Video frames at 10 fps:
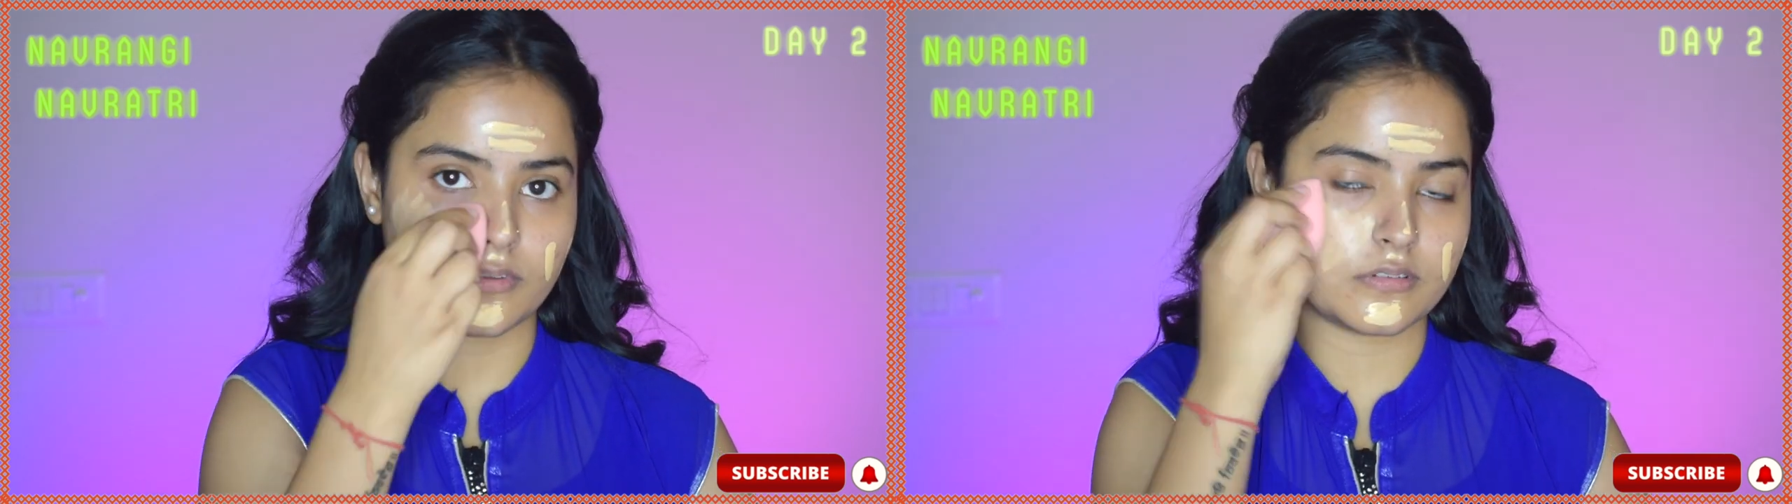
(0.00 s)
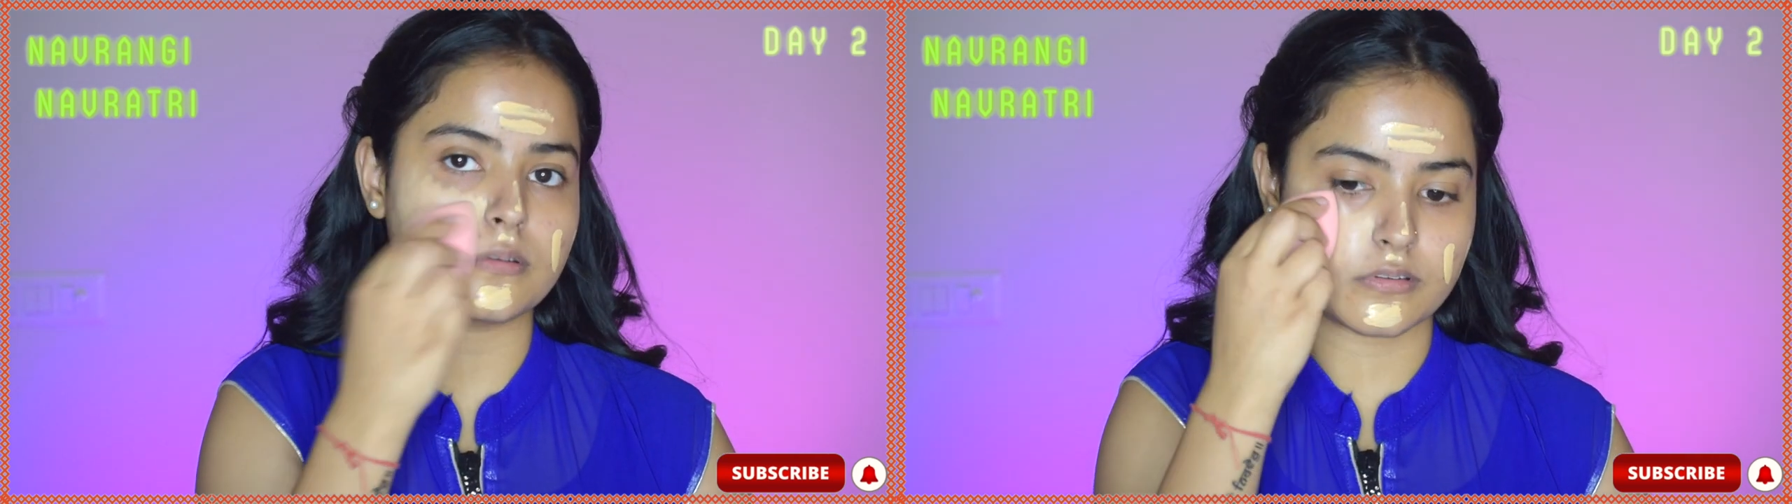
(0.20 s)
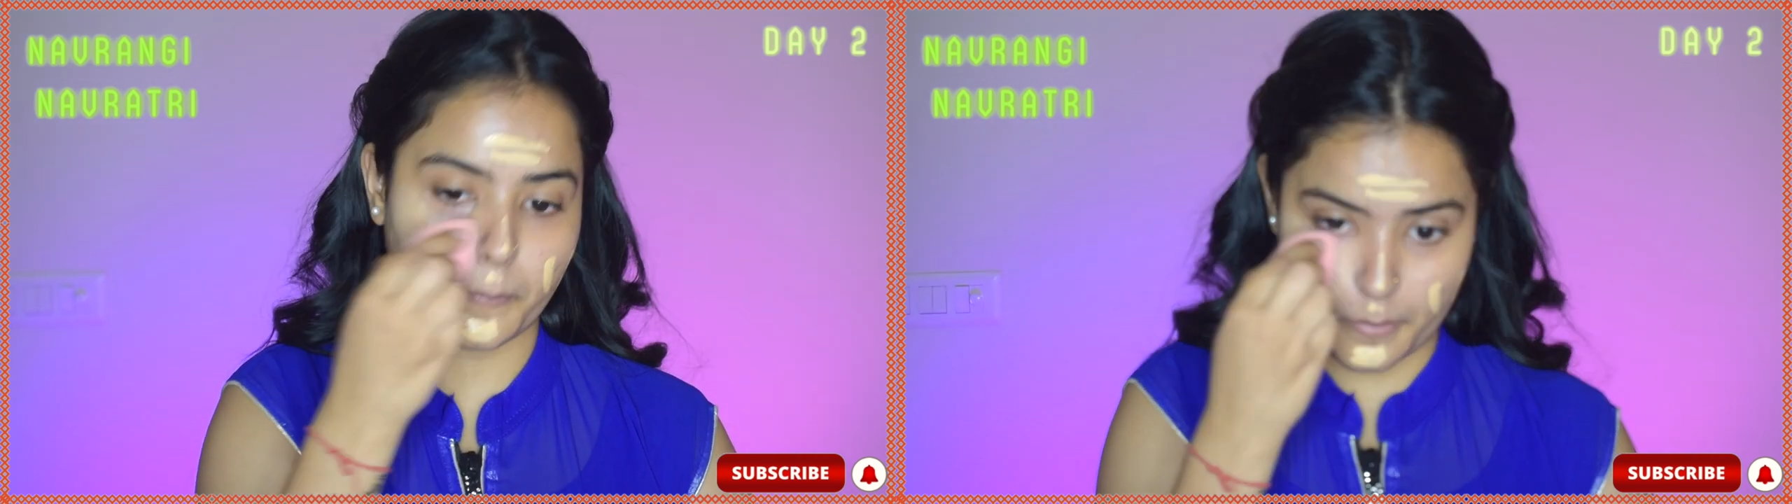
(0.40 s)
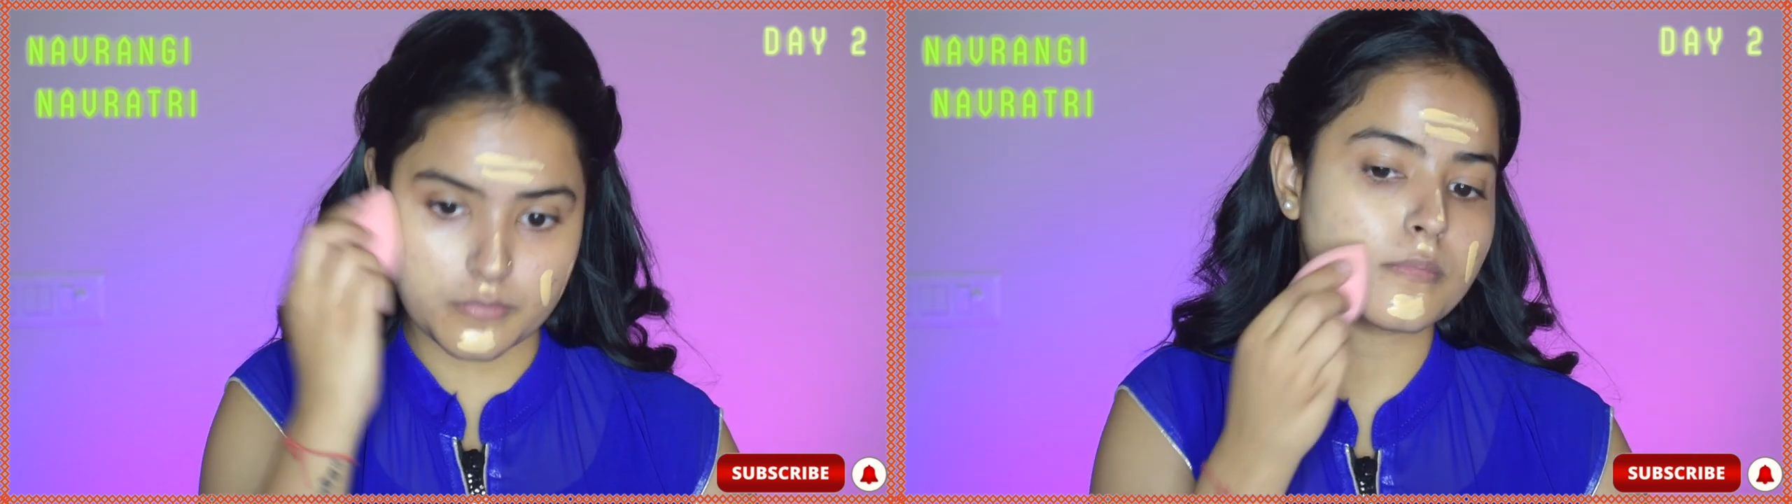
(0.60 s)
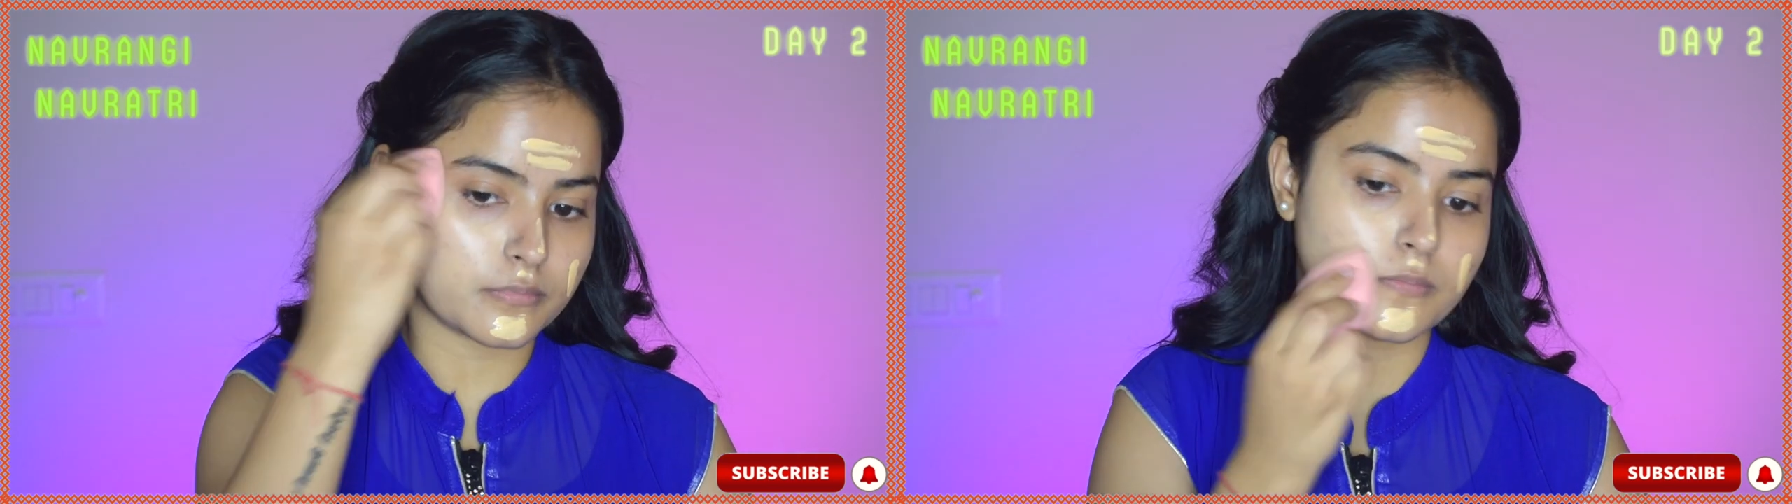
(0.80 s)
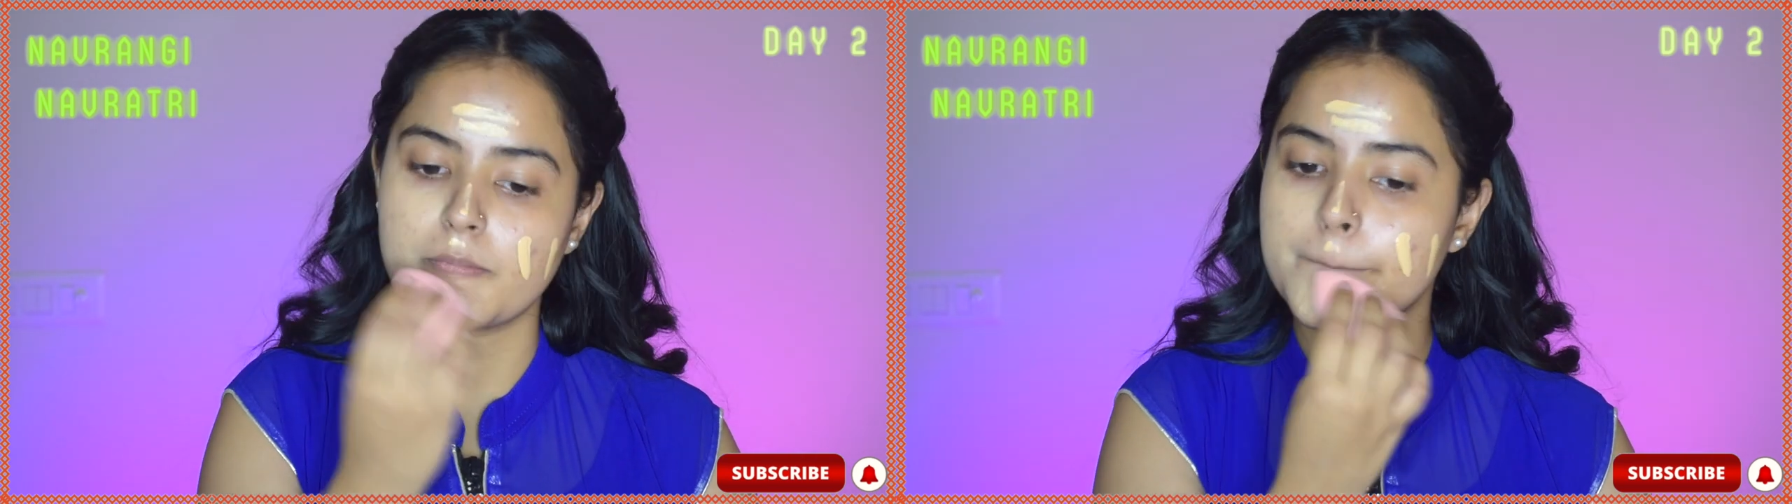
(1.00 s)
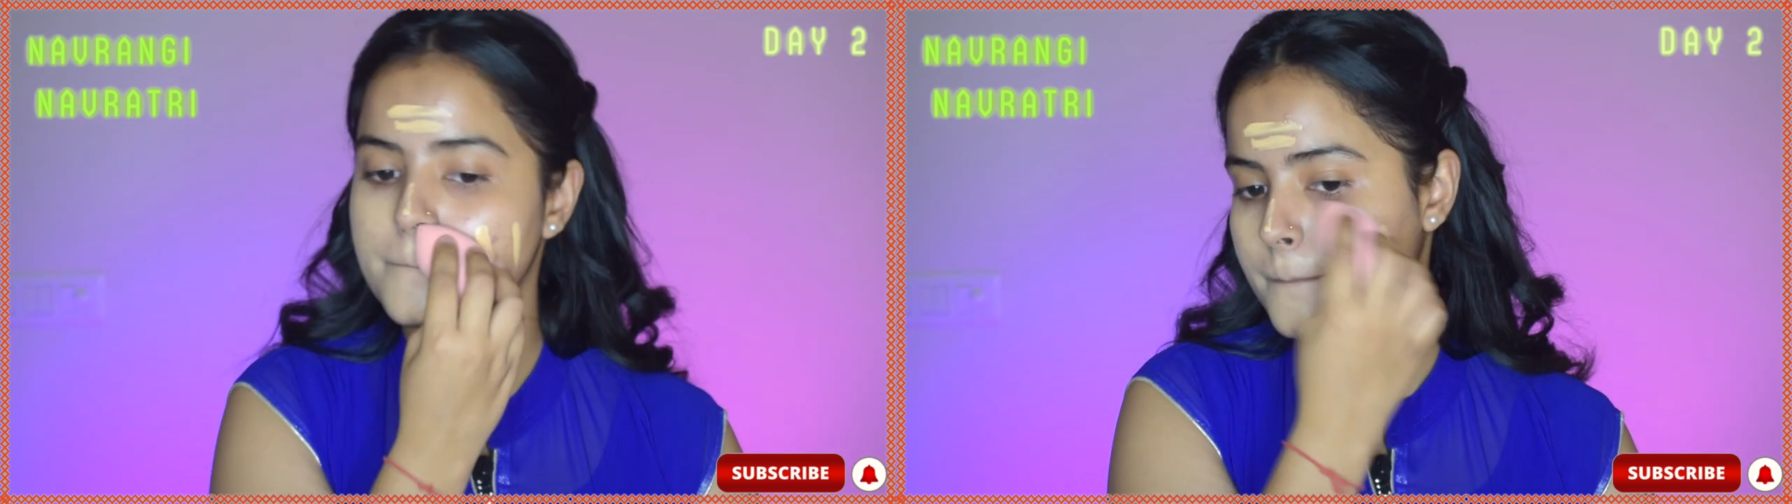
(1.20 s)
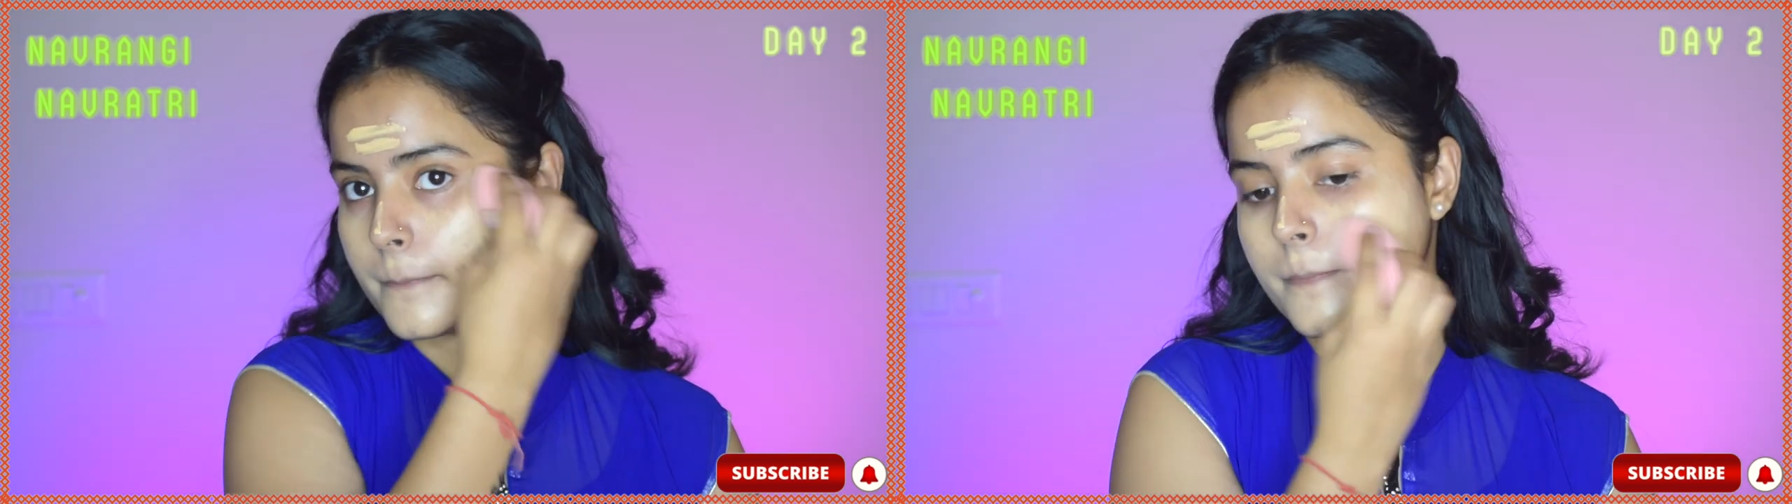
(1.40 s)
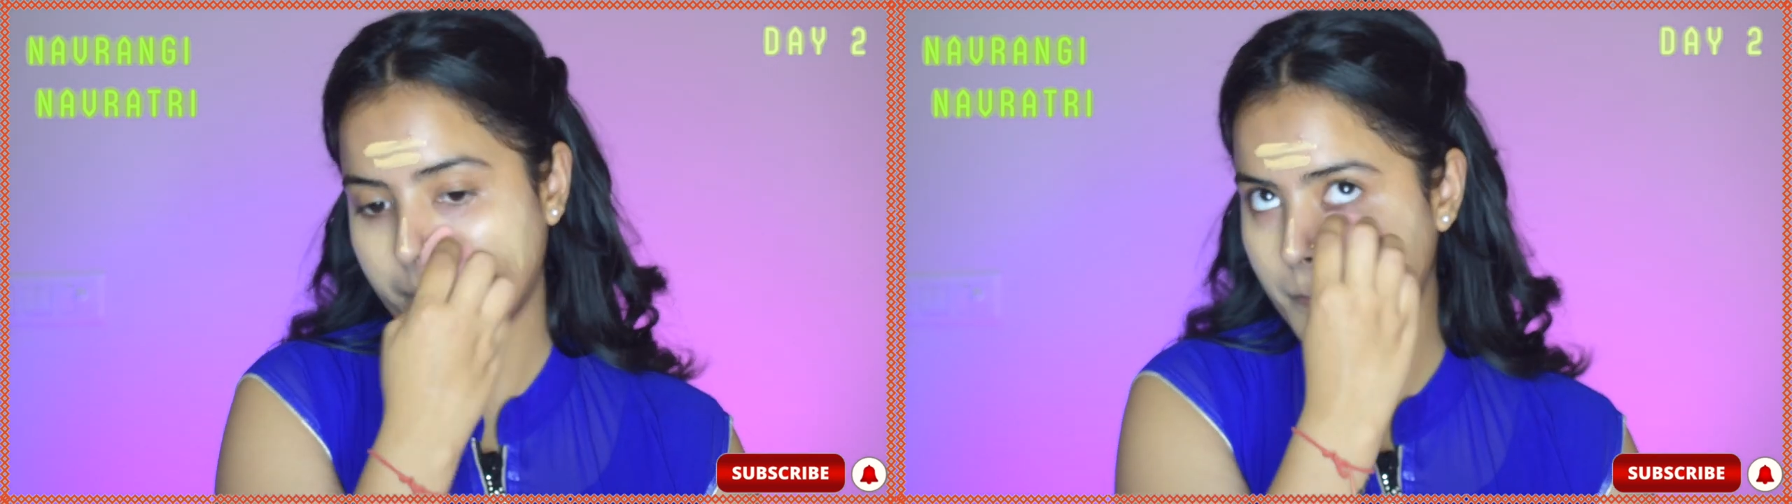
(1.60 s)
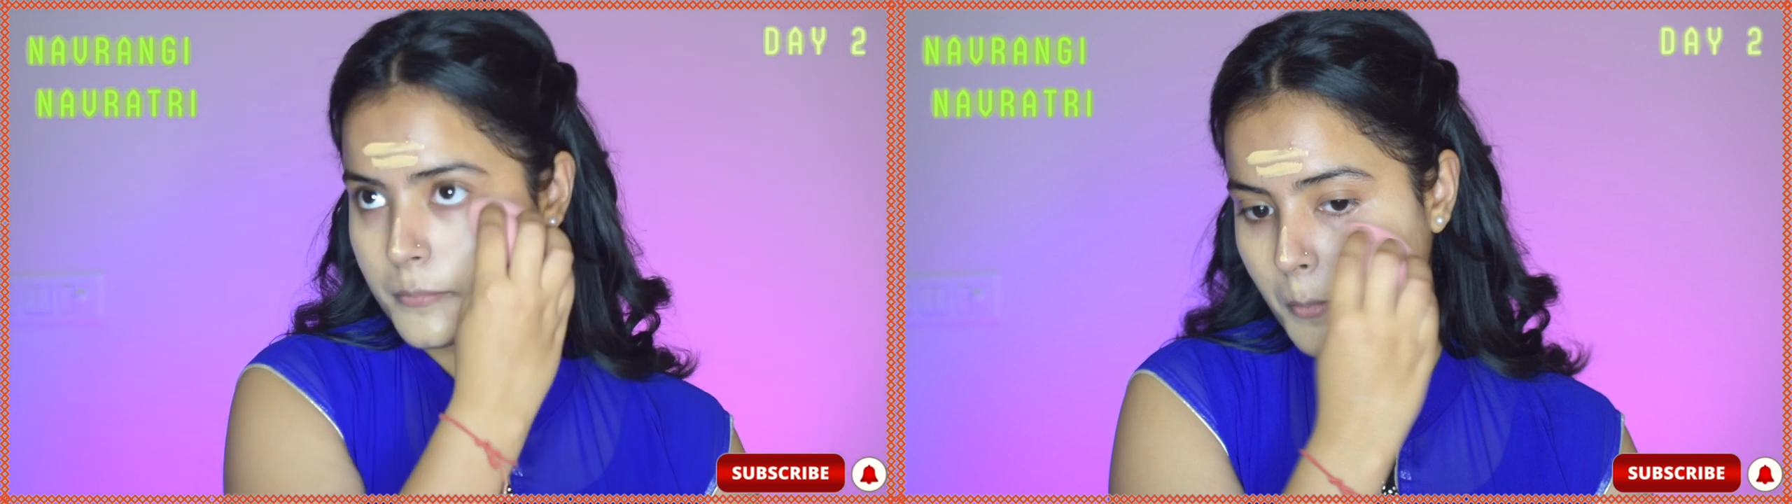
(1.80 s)
in light dabbing
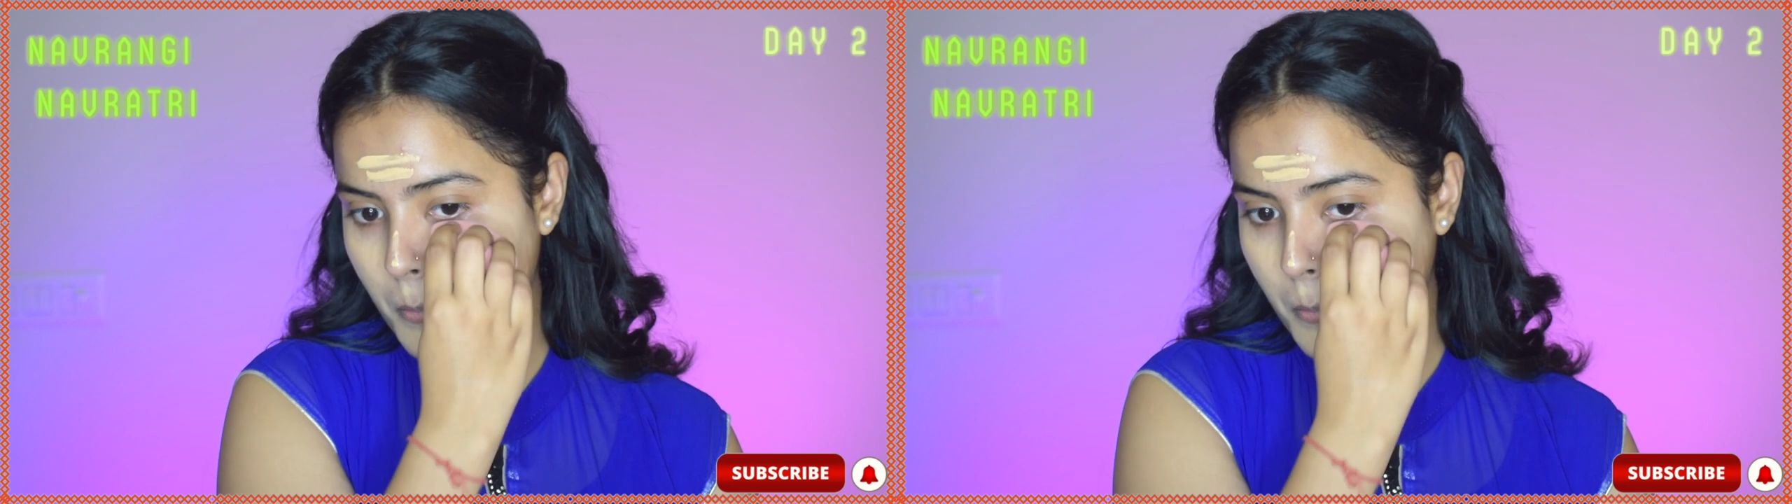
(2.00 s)
motion.